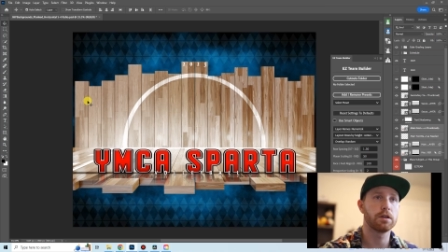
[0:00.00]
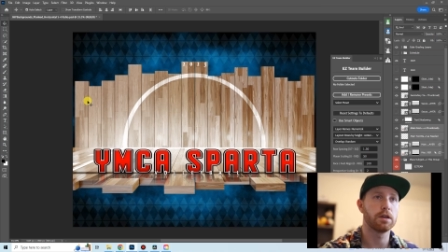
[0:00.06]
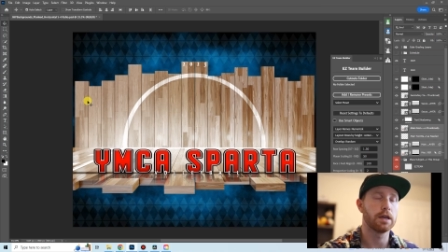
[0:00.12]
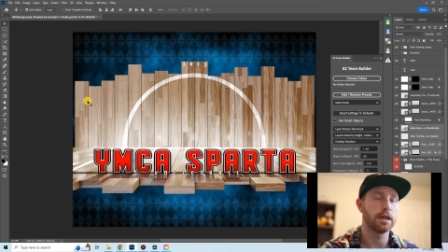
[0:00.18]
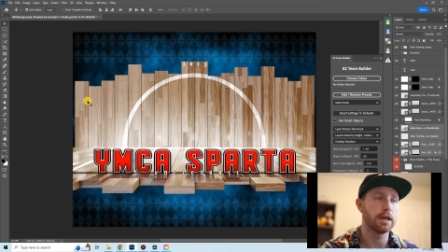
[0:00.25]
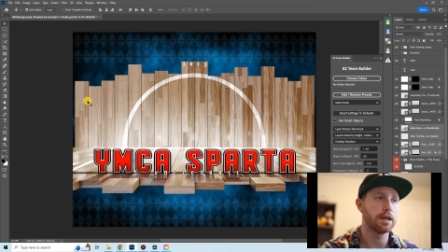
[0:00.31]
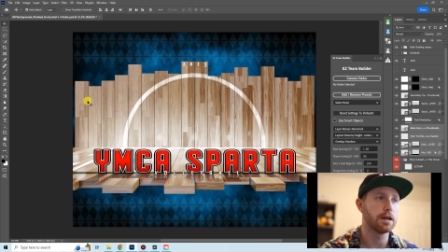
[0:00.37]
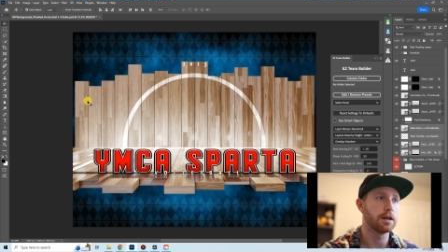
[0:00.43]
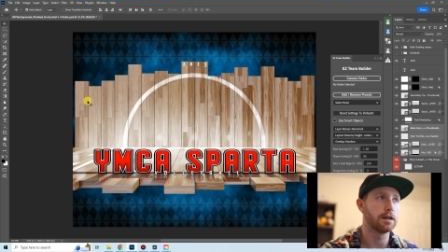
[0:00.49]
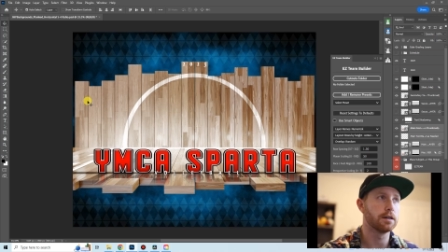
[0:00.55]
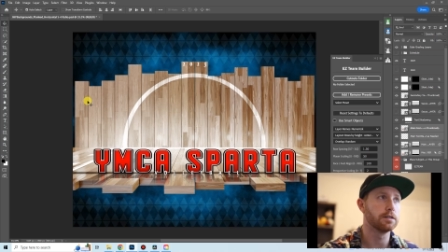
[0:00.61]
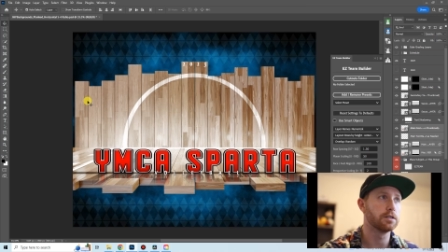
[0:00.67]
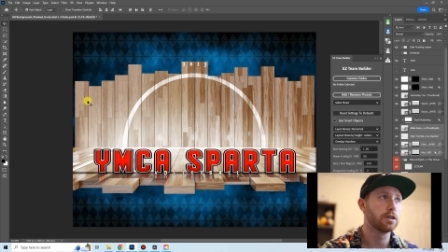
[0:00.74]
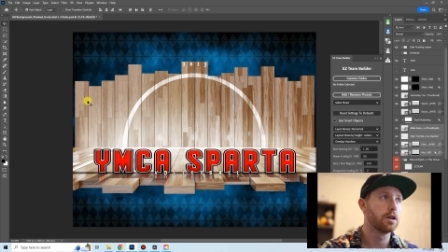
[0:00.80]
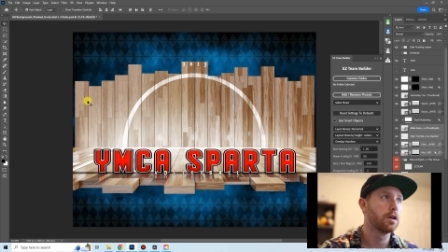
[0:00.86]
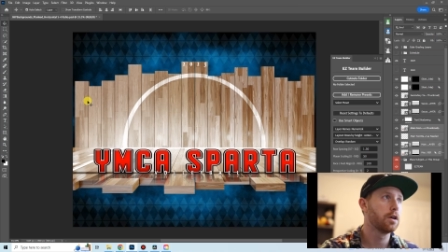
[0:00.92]
and
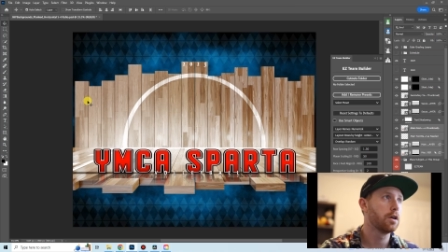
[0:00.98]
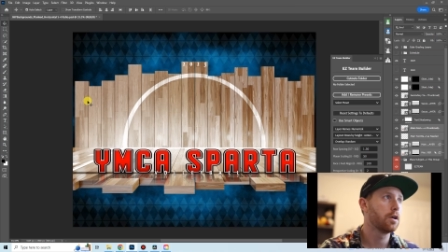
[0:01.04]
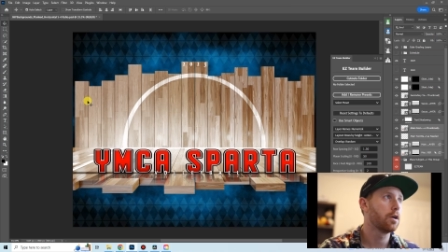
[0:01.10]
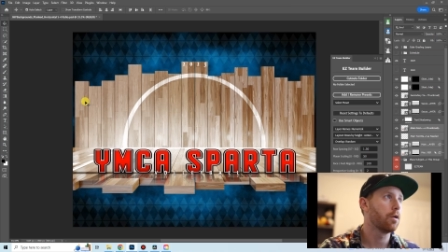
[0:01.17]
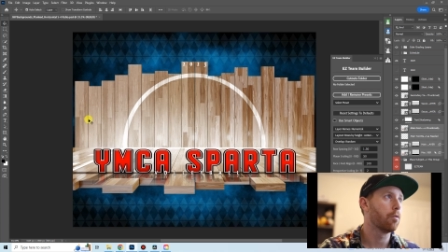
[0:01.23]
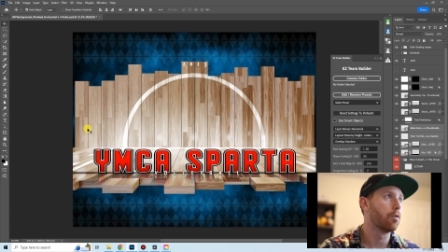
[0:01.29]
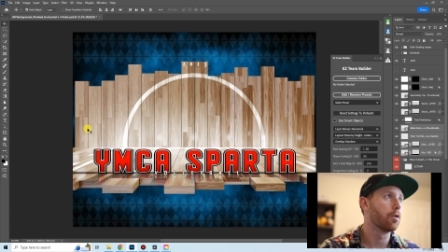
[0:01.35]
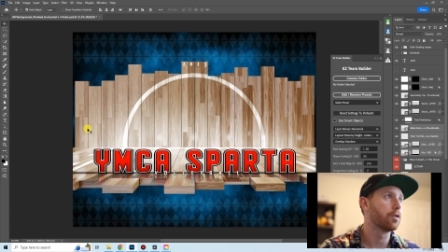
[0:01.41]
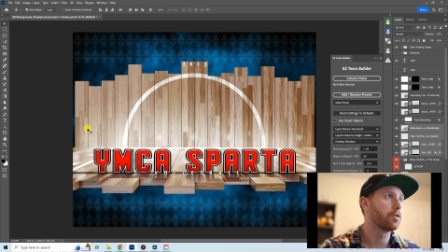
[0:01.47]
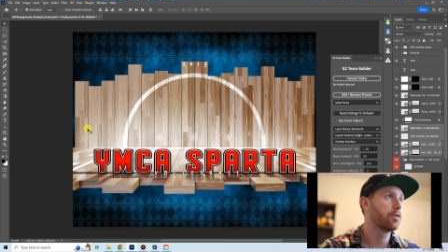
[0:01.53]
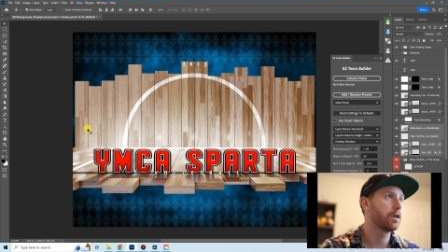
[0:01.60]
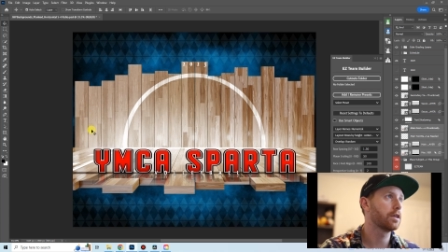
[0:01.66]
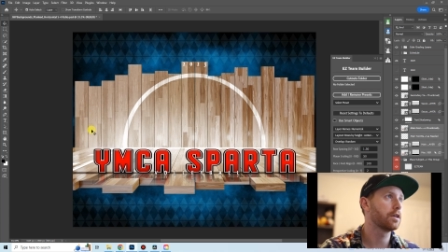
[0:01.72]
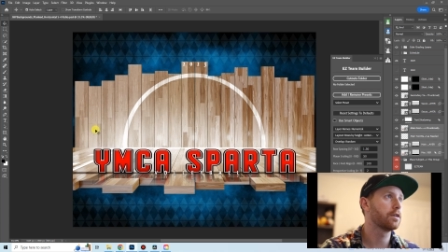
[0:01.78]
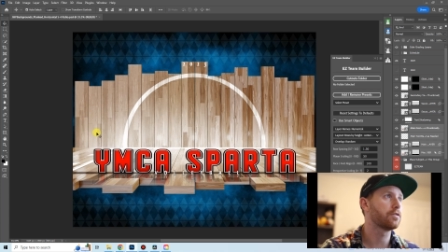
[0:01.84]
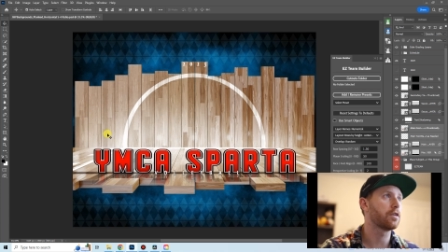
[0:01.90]
we're doing
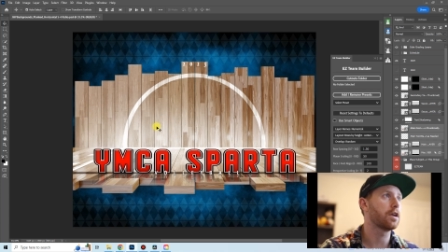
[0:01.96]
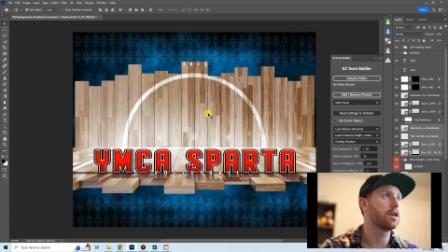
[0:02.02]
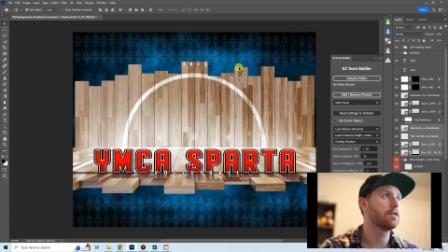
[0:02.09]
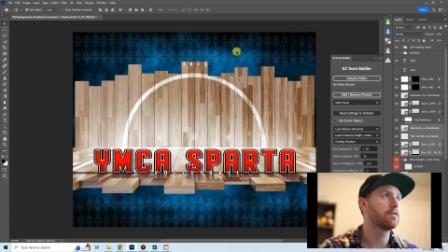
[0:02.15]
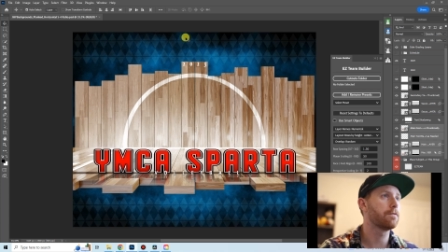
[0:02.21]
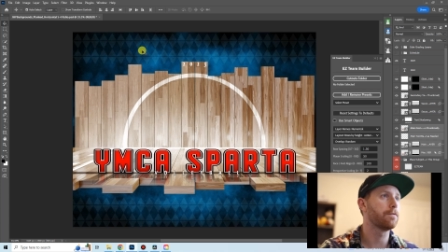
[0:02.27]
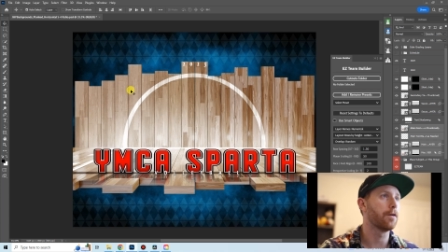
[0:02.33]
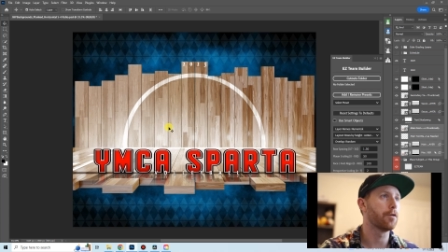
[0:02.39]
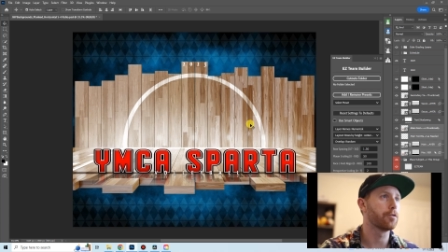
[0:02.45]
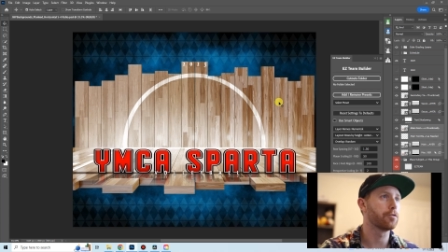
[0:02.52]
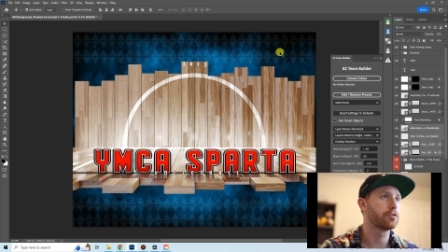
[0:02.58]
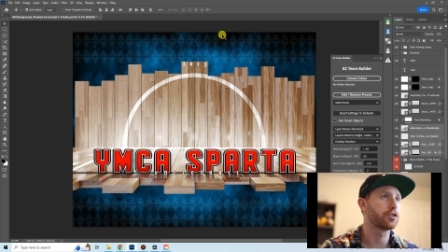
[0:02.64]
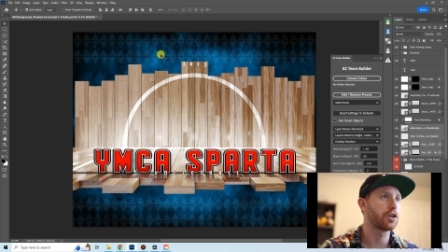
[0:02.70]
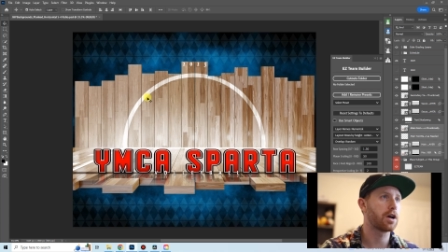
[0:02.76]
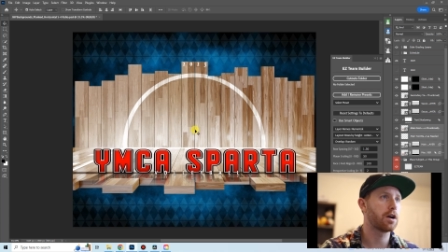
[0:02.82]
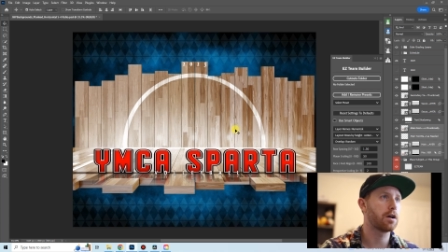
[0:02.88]
this in
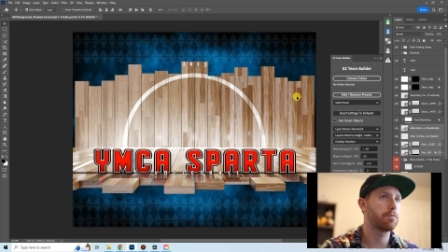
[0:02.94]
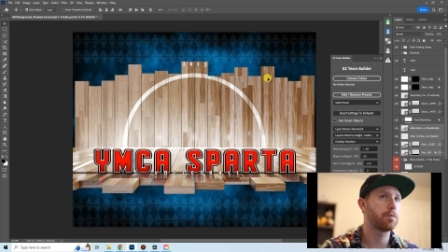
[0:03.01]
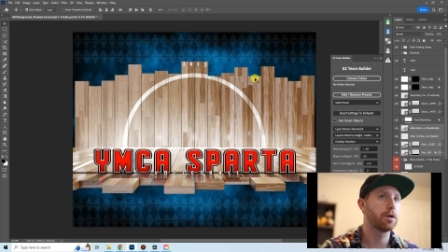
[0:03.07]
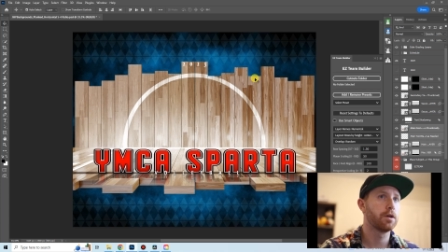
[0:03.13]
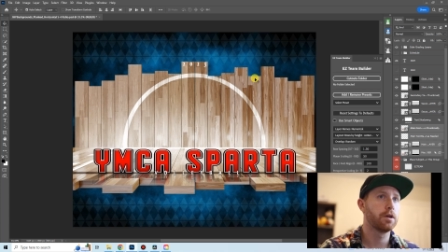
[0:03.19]
Photoshop